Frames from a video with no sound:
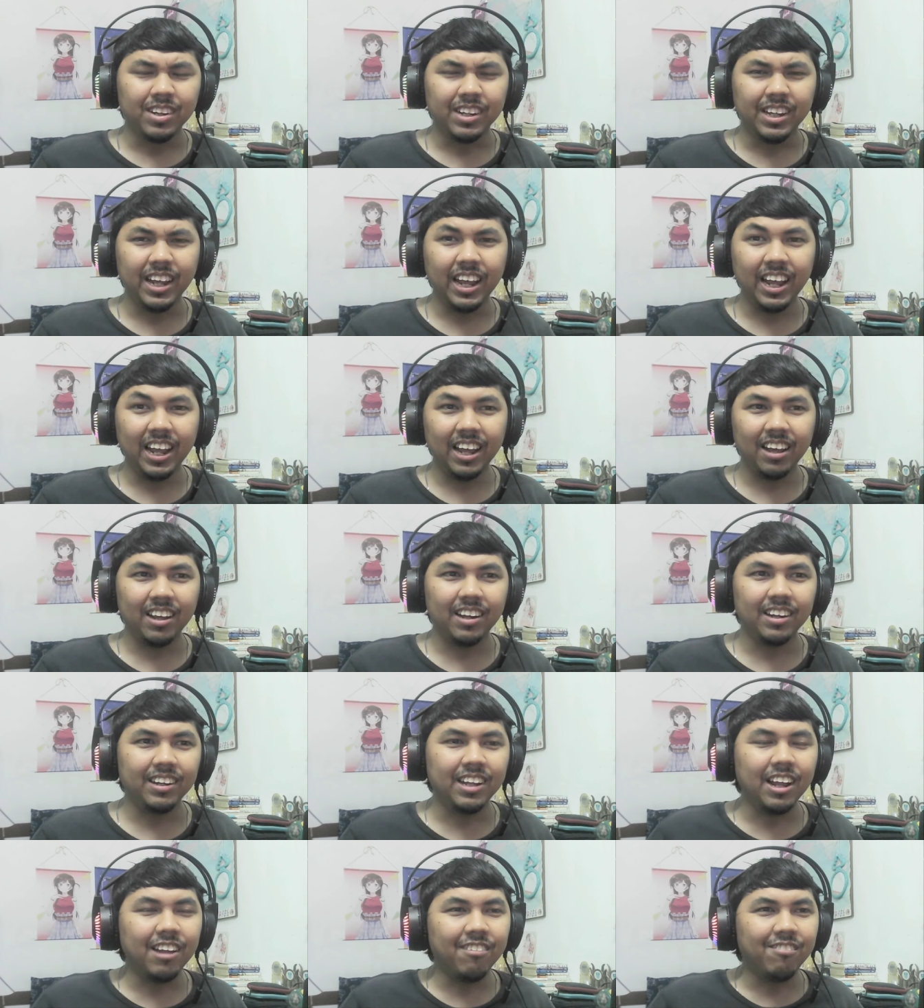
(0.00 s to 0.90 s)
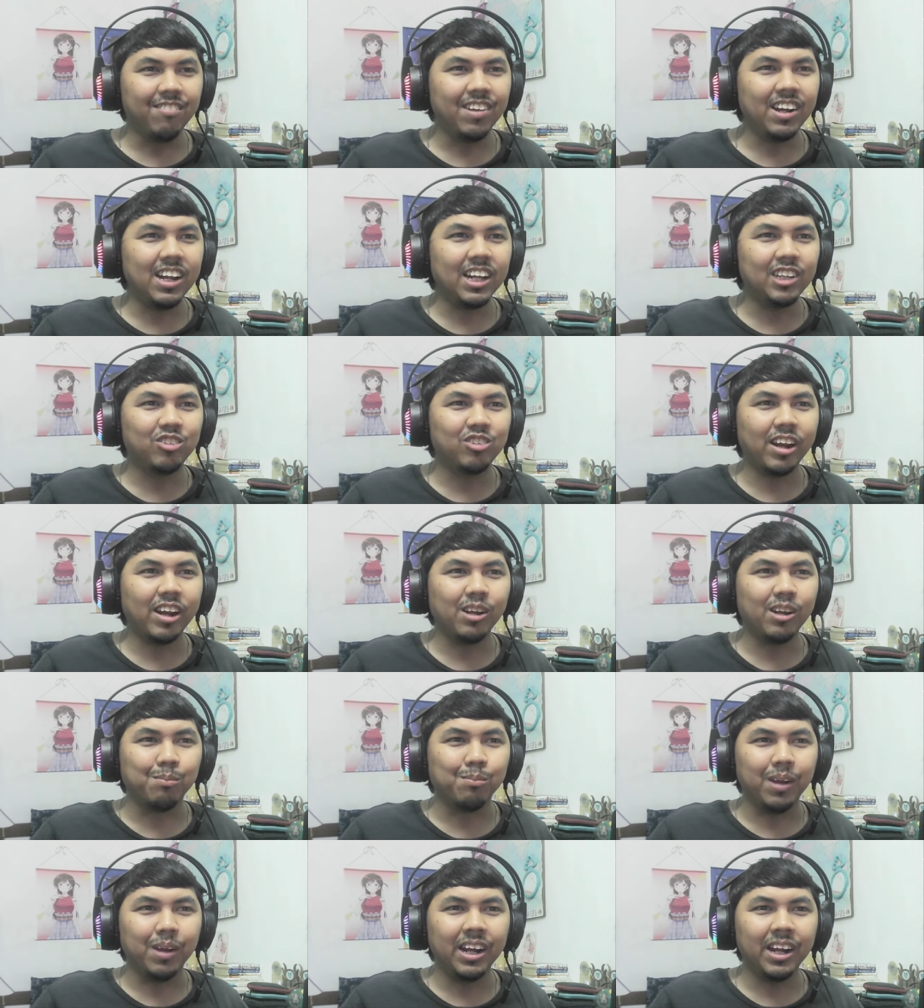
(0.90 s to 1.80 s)
They they really try to
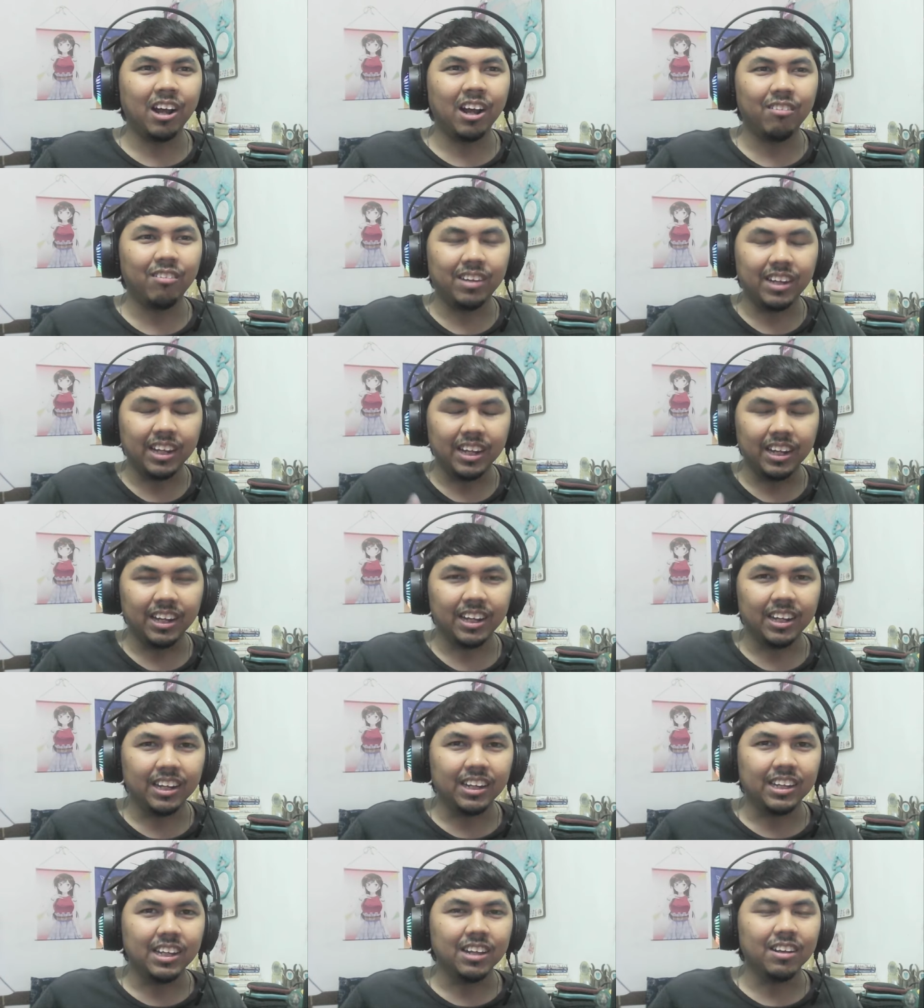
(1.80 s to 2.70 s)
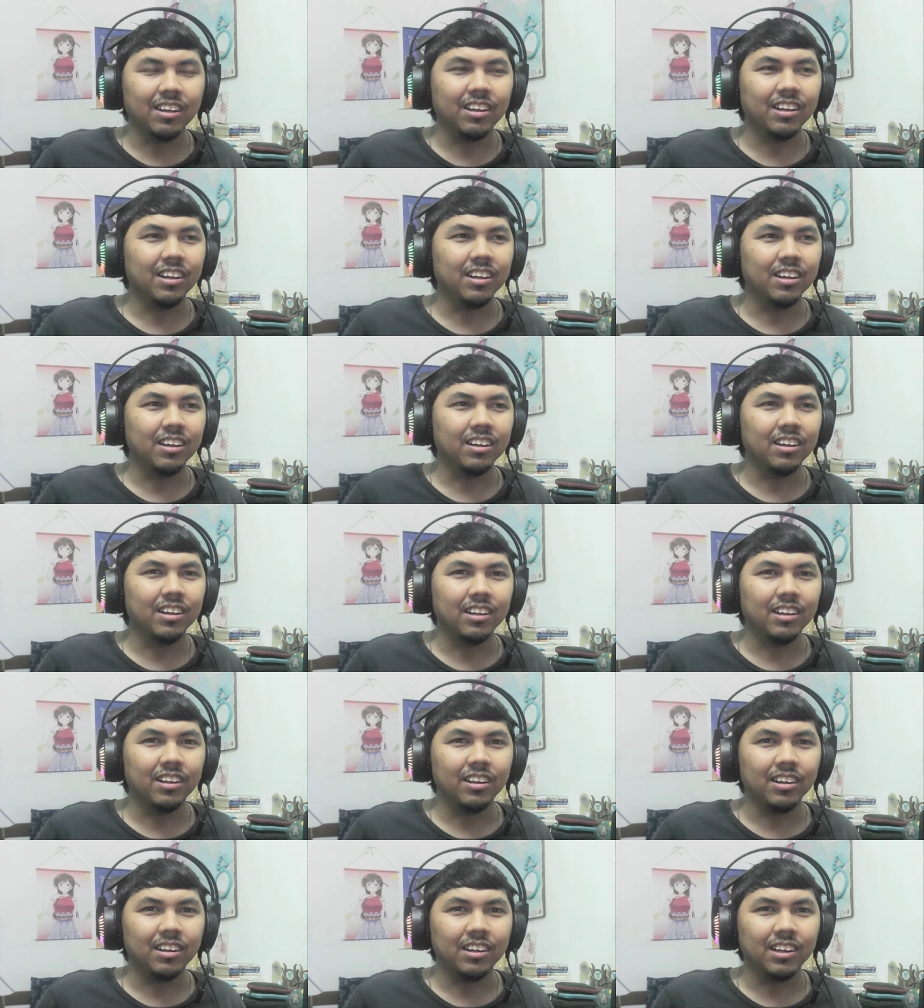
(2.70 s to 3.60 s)
bring out the
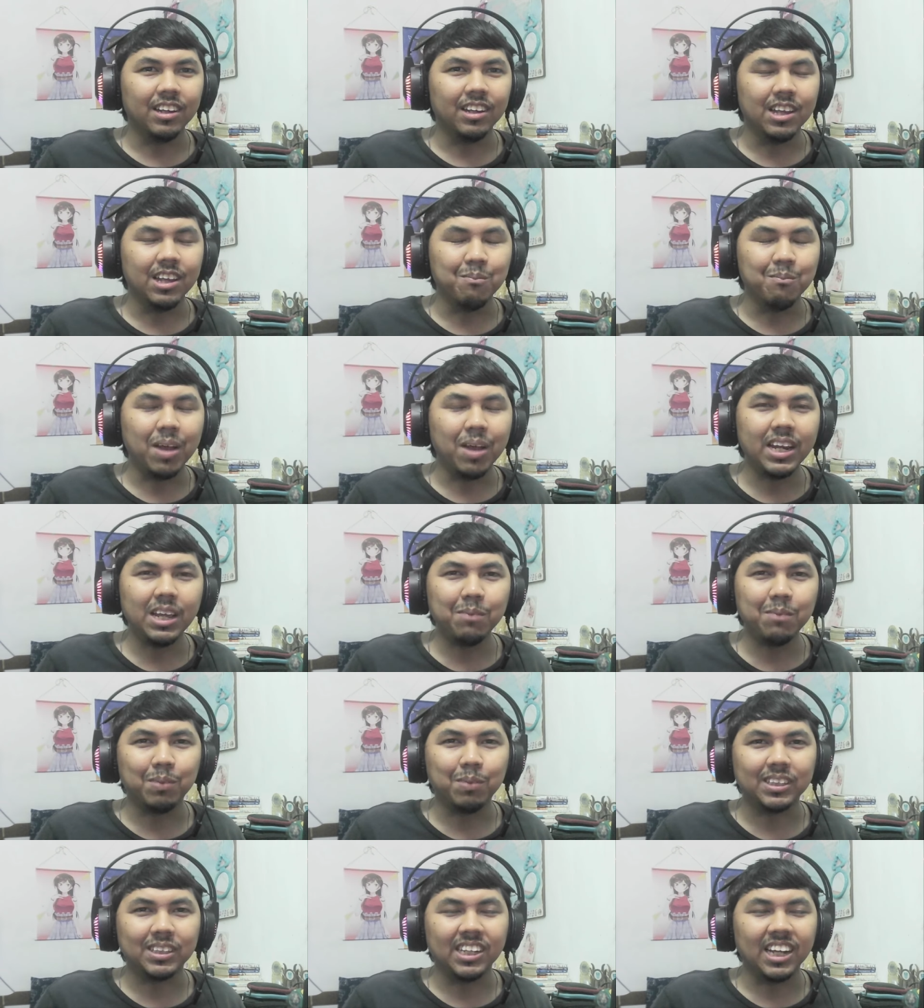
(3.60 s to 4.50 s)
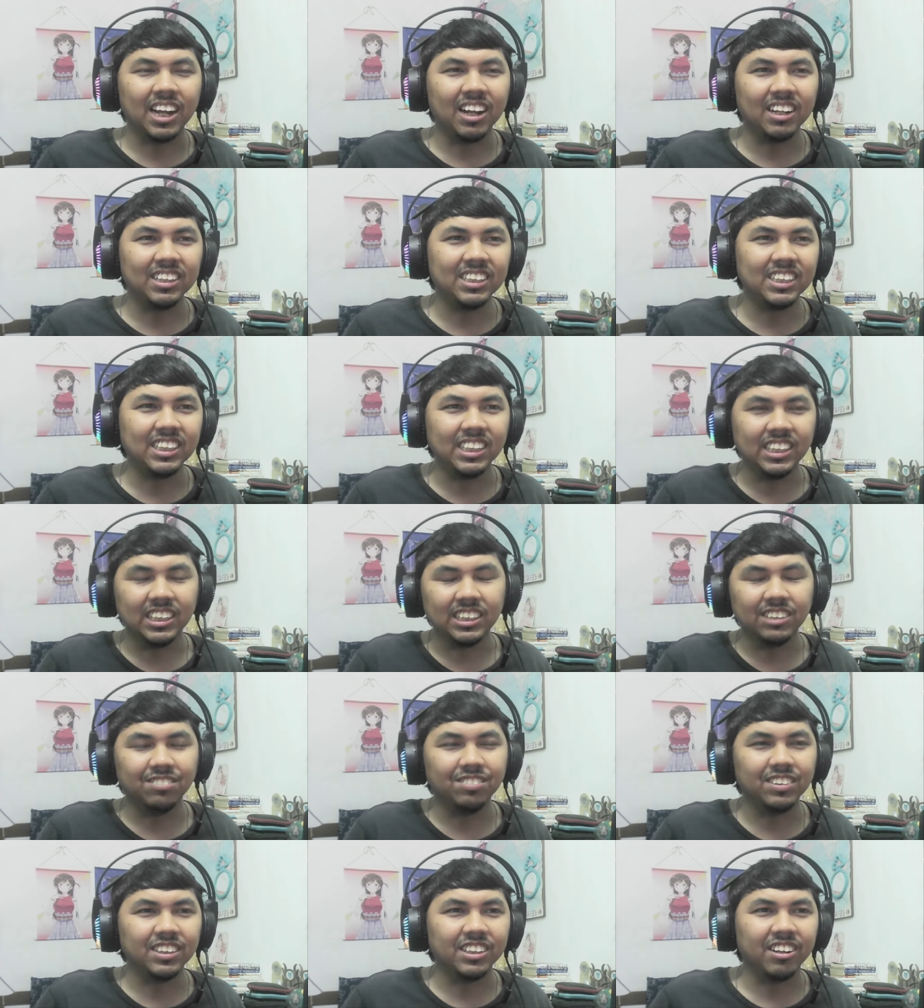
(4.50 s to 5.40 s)
the the many personality in
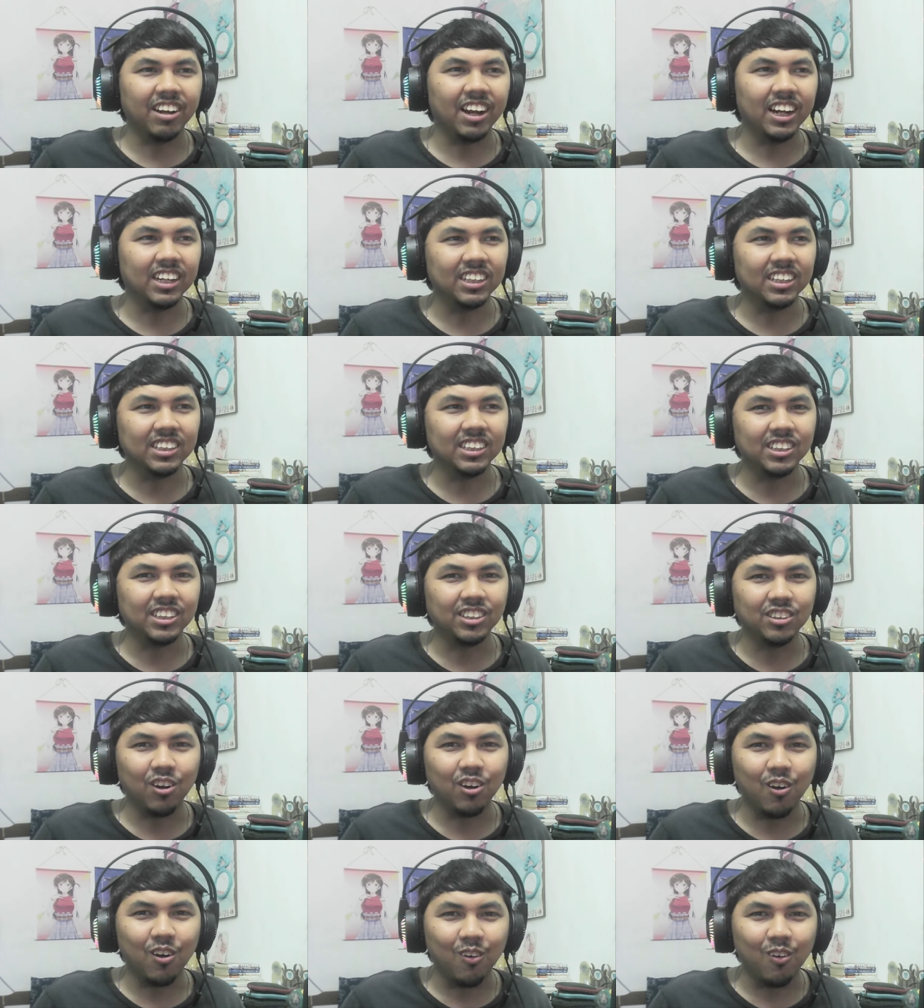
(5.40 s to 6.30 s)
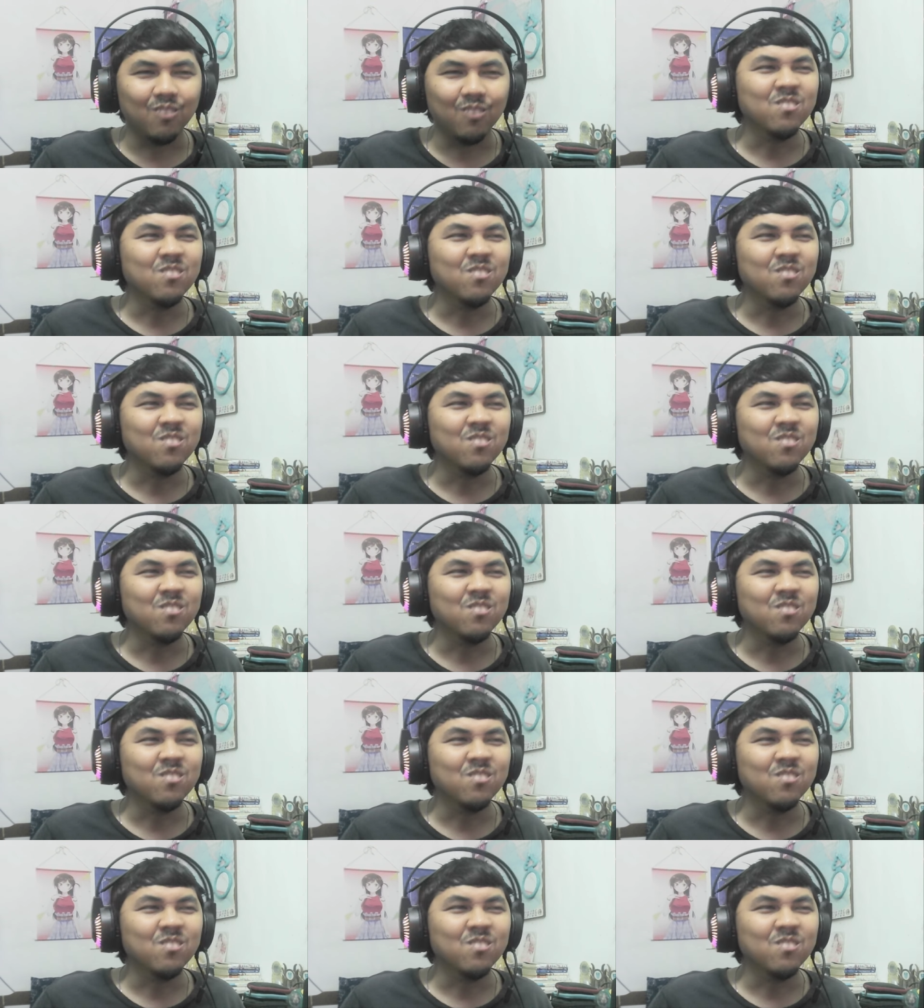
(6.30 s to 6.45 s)
different characters. So